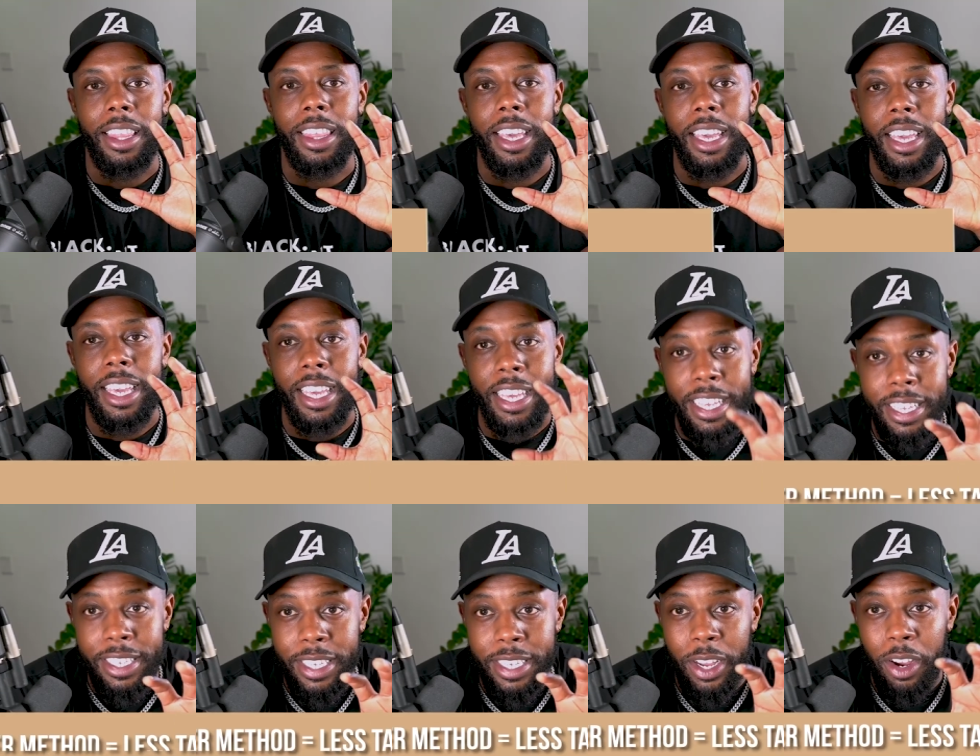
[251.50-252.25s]
the
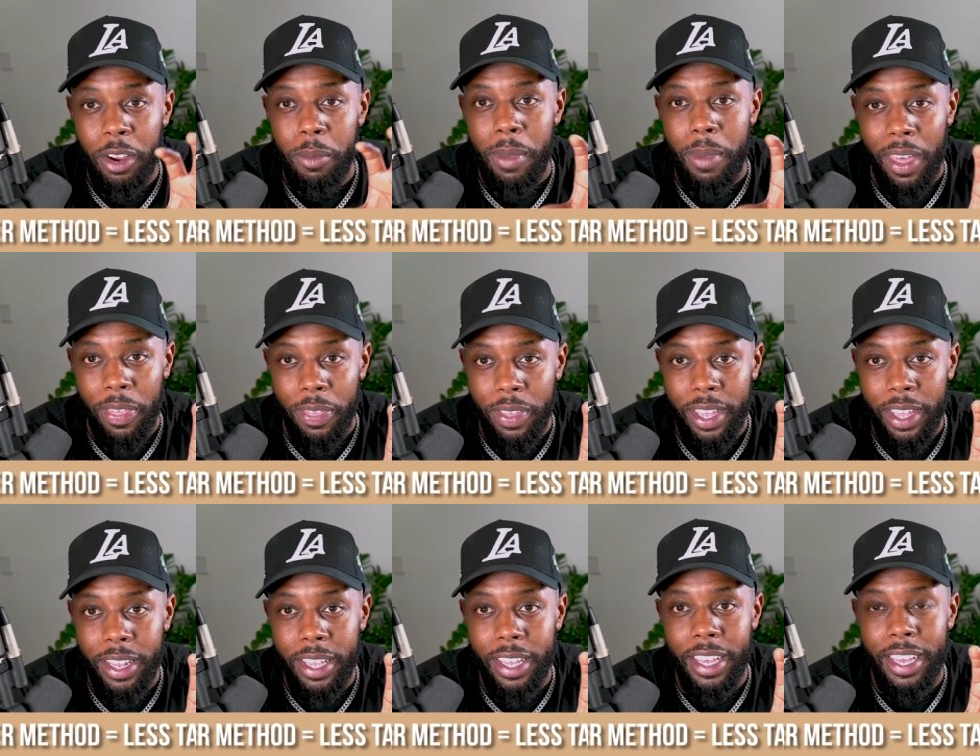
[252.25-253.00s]
easier
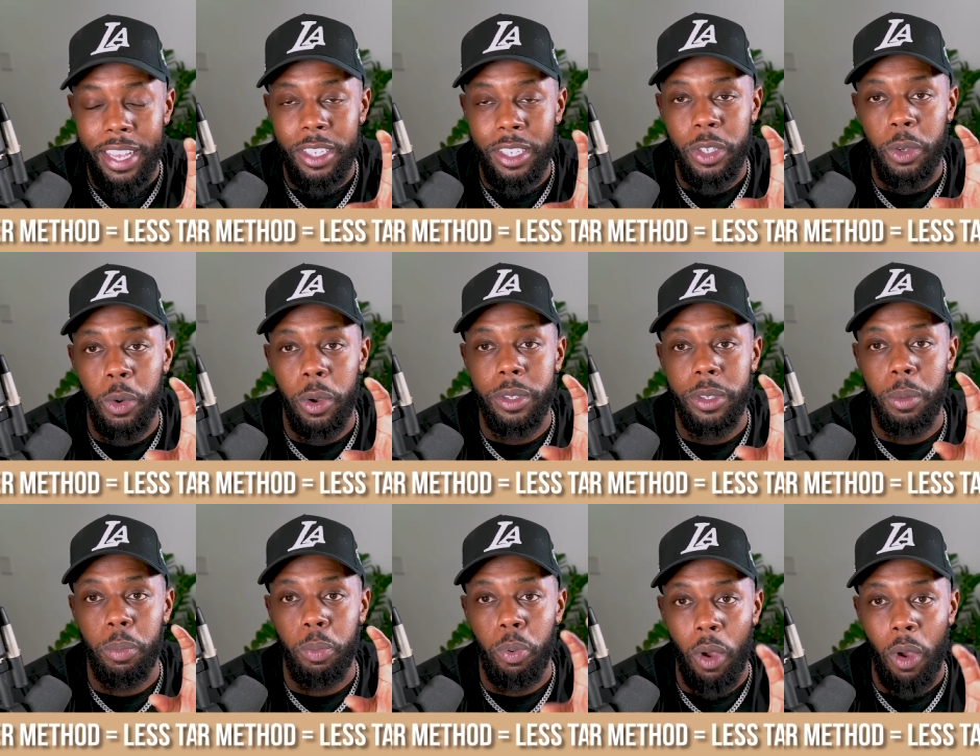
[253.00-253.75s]
method is going
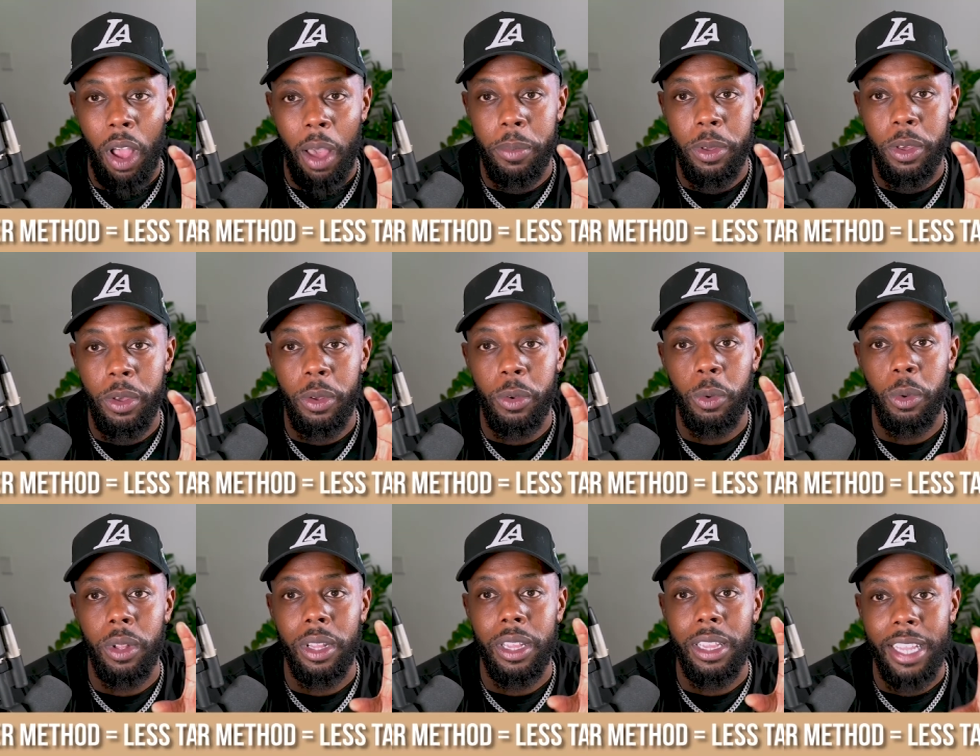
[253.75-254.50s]
to prompt
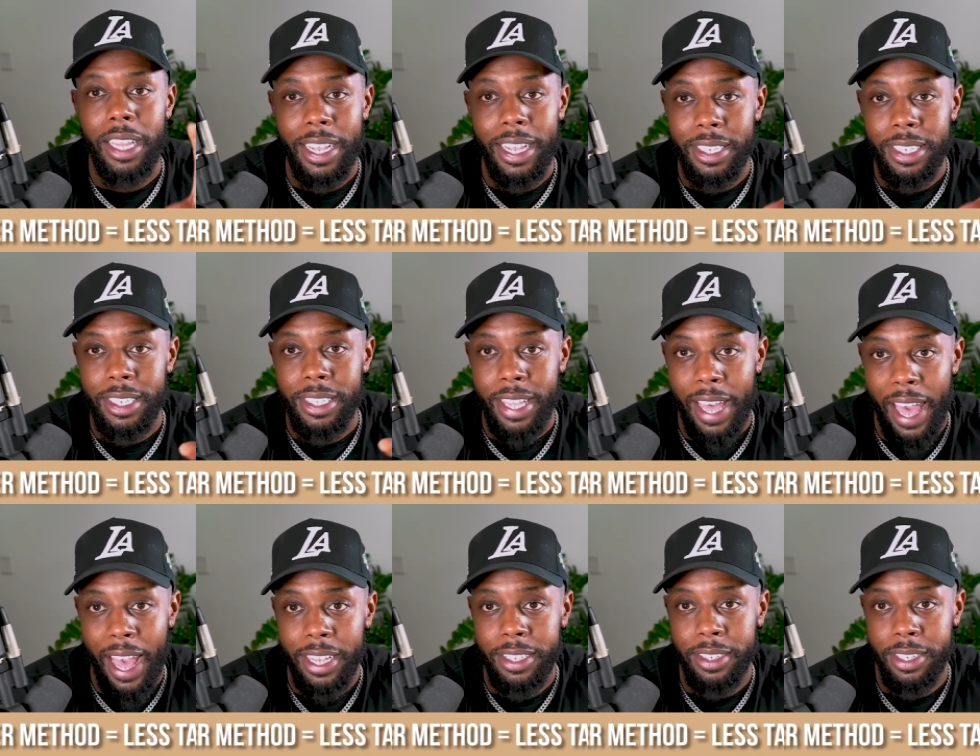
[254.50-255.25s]
you less
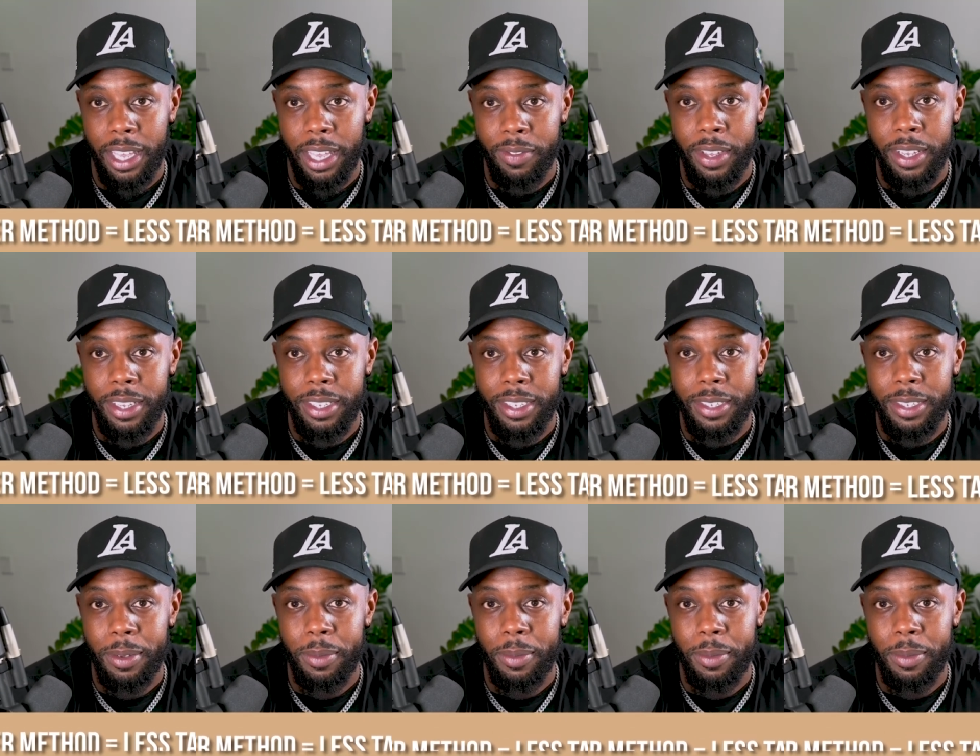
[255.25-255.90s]
tax savings.